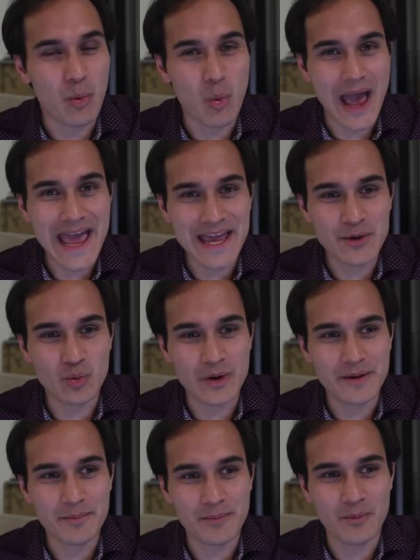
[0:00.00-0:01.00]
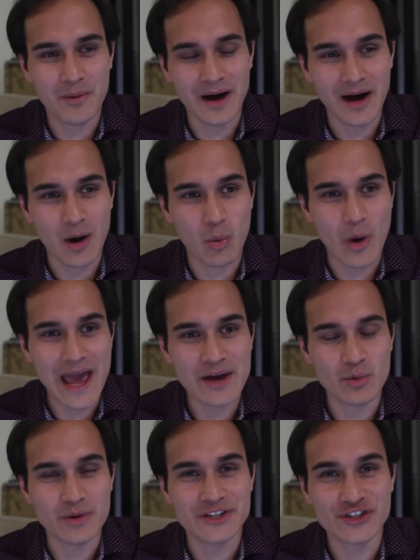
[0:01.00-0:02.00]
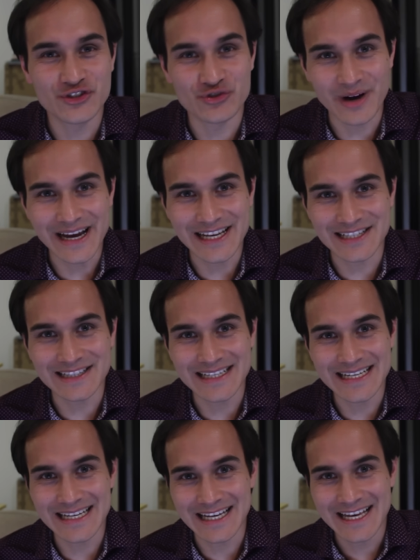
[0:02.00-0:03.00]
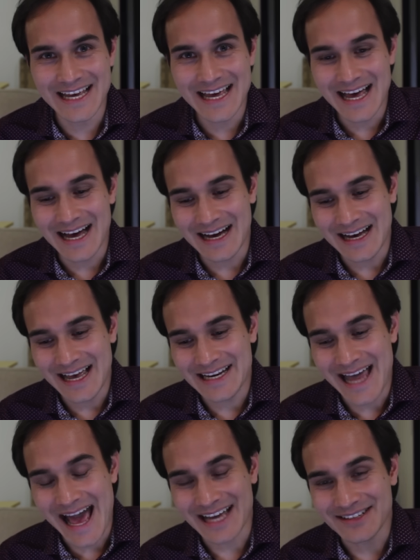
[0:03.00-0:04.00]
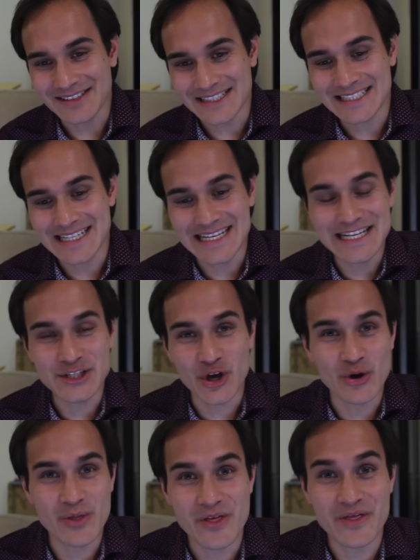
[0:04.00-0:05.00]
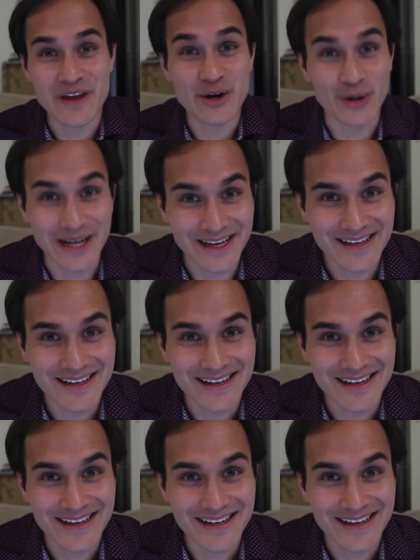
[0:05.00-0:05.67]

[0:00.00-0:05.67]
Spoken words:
way with strangling an analyst in his own theory.